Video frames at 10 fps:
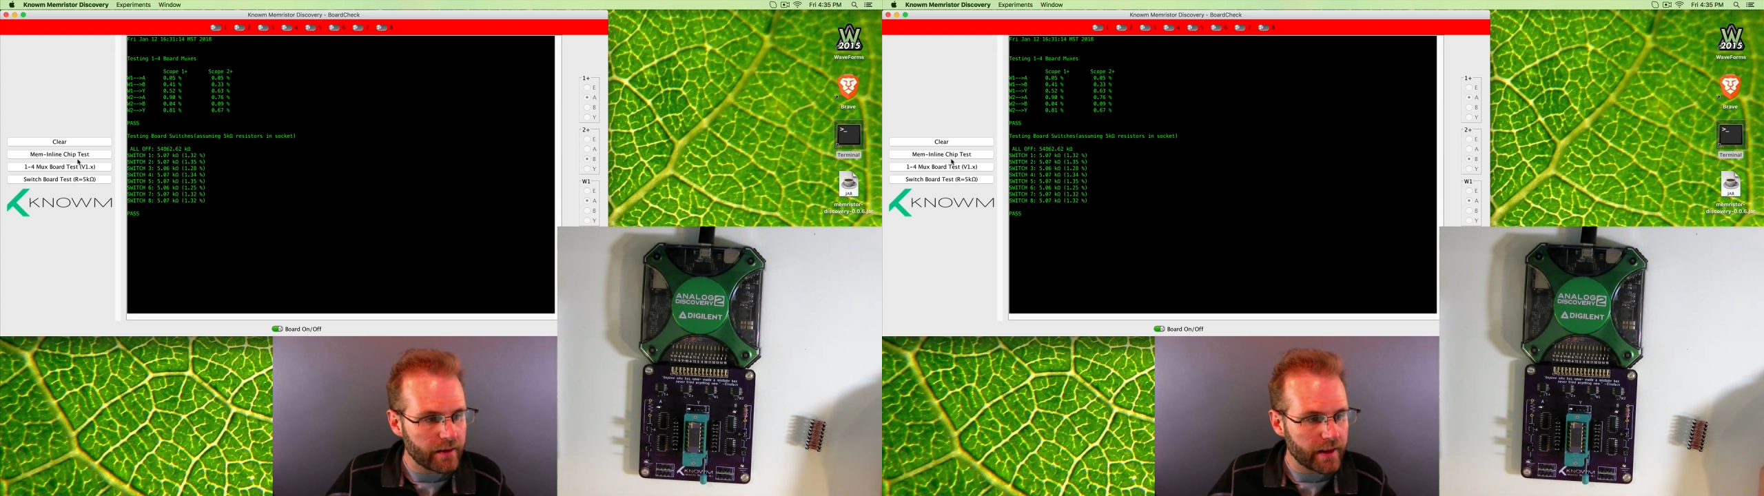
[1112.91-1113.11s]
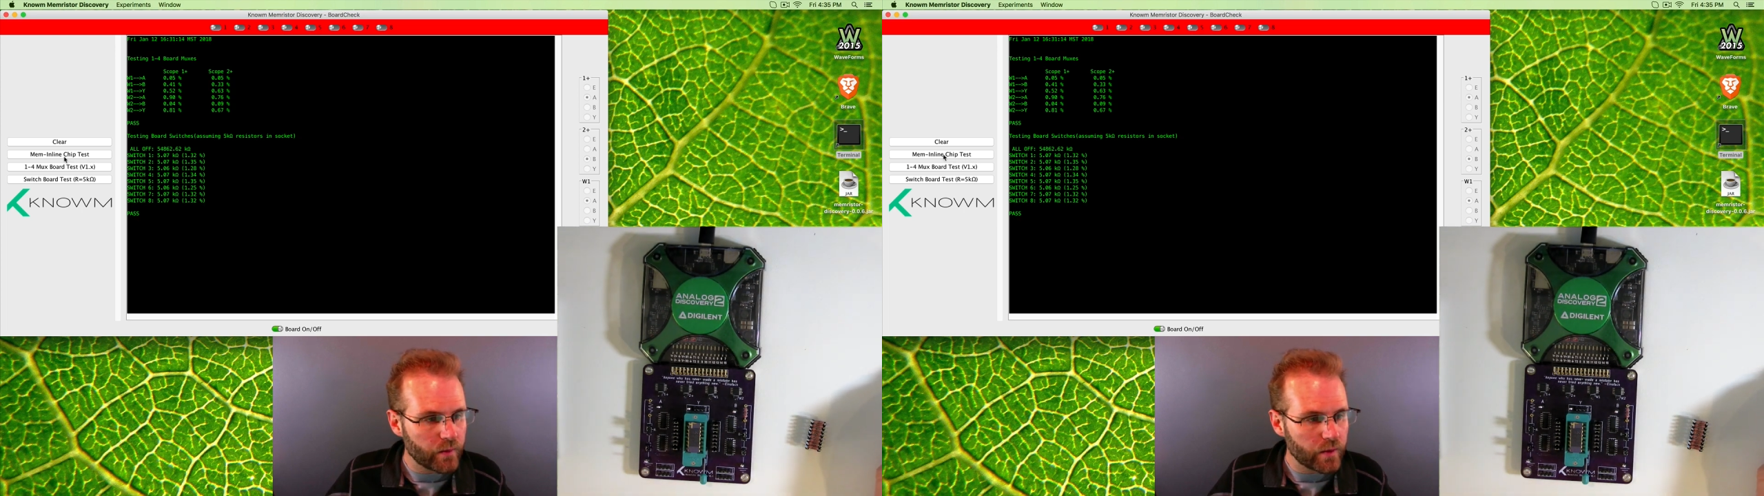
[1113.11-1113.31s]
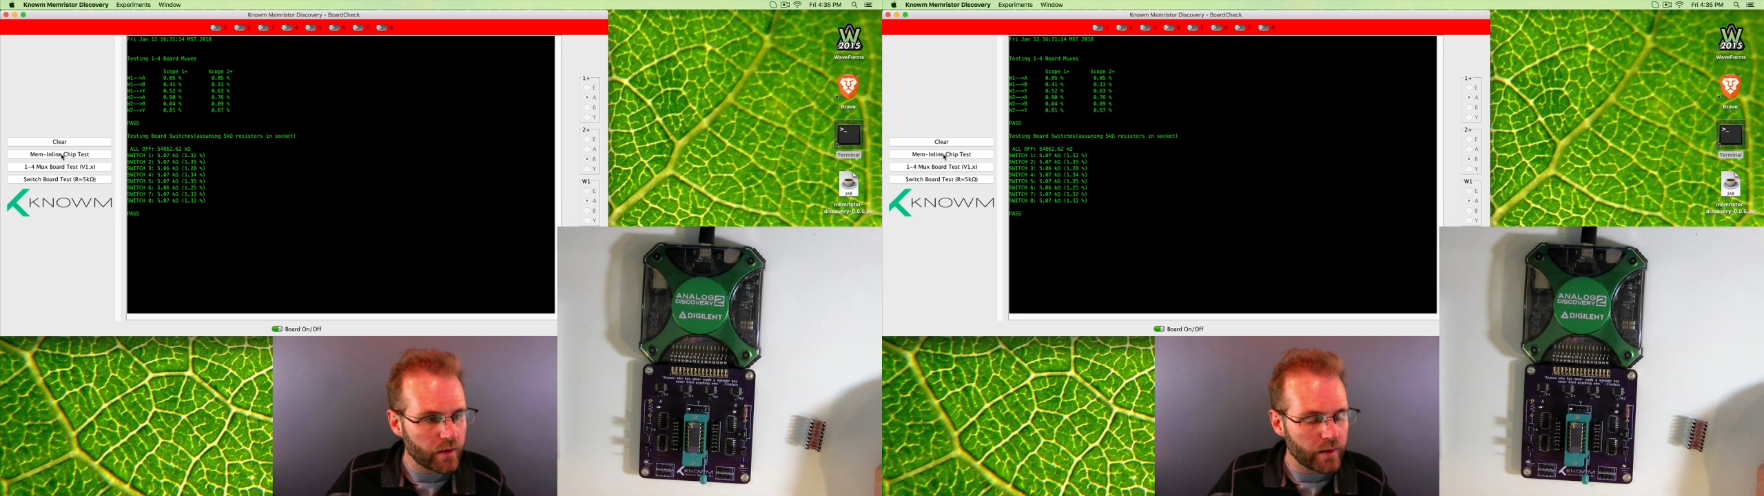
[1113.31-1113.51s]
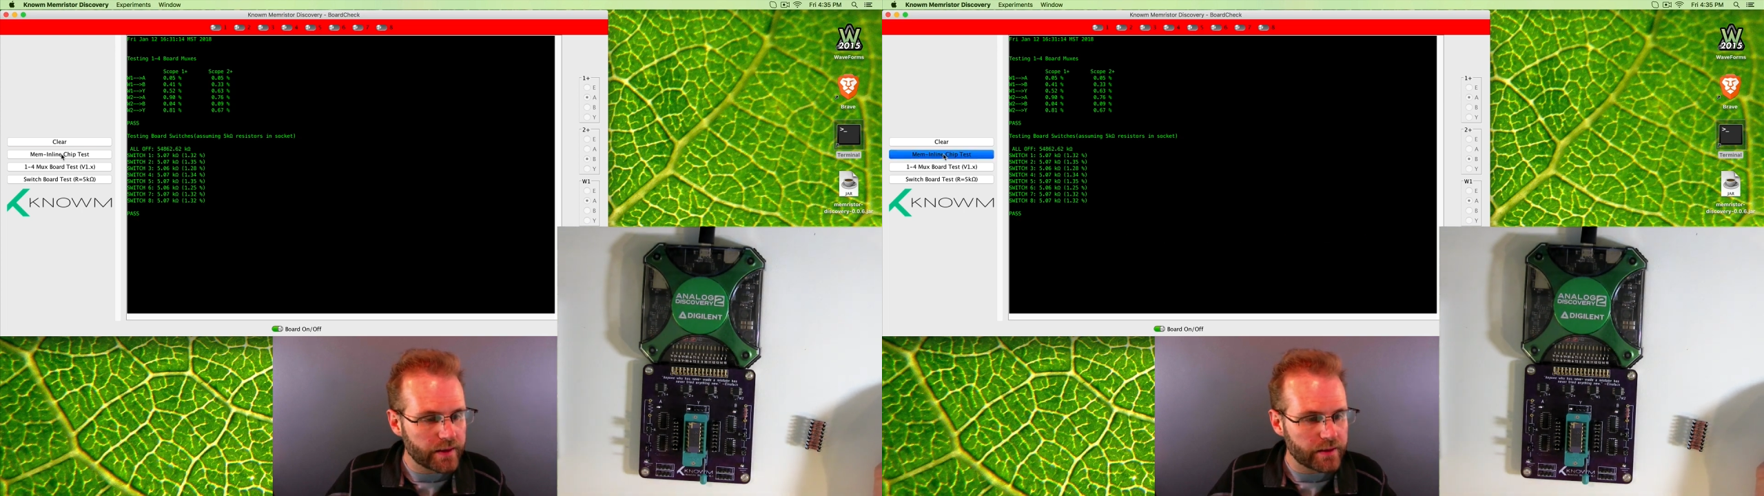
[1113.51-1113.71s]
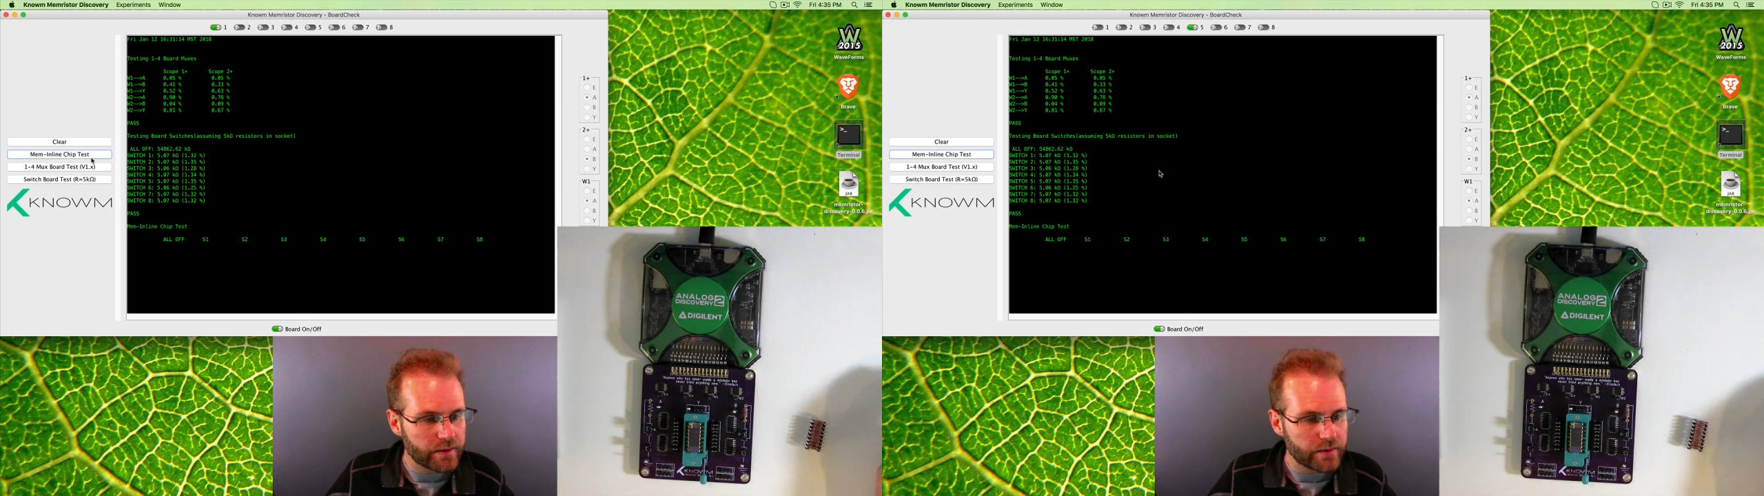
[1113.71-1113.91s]
and we're going
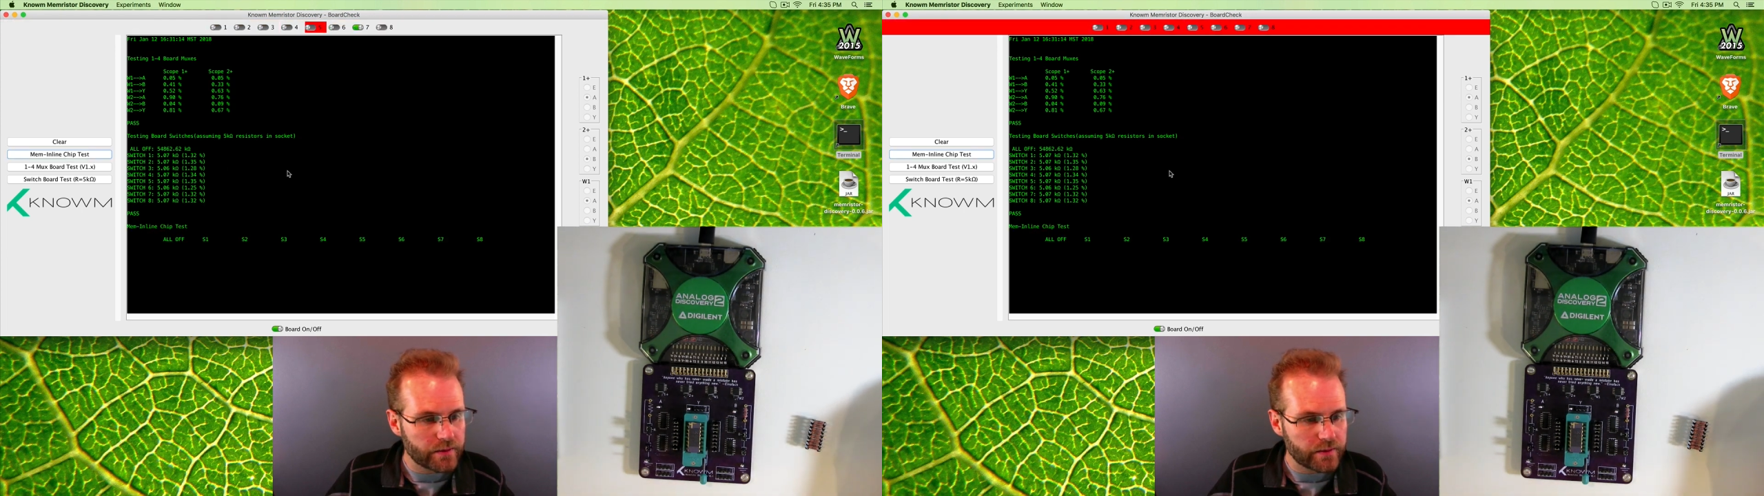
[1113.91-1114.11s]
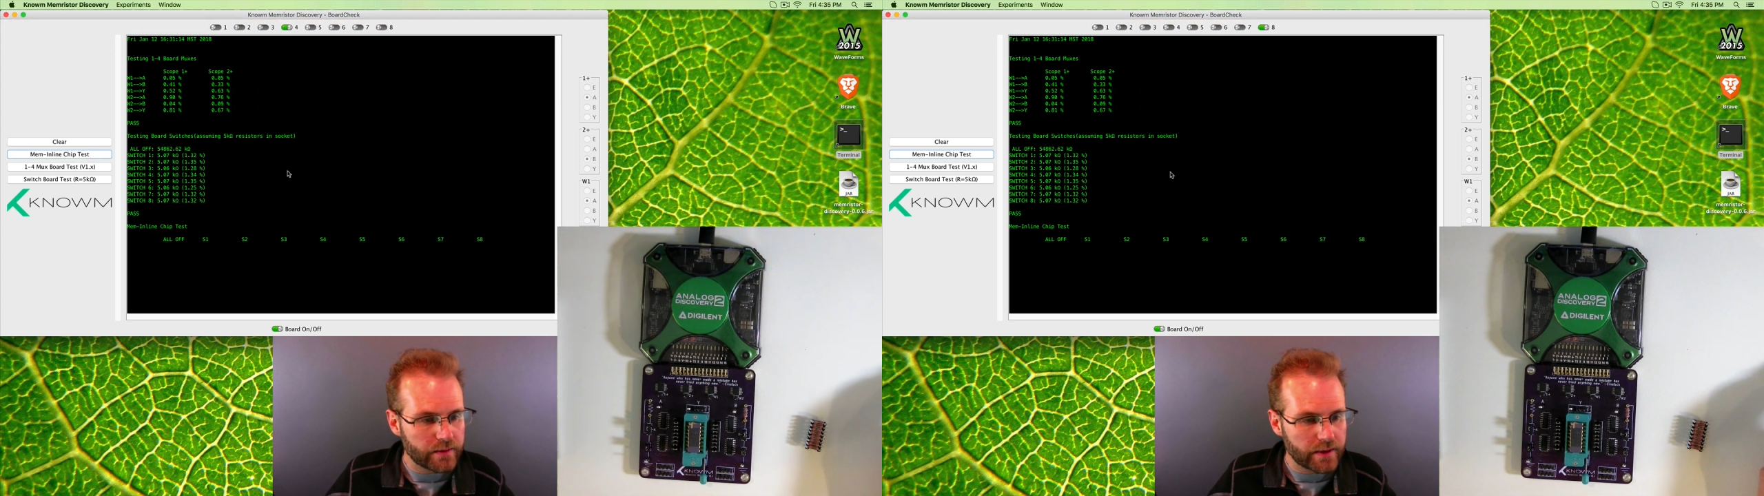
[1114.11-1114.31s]
to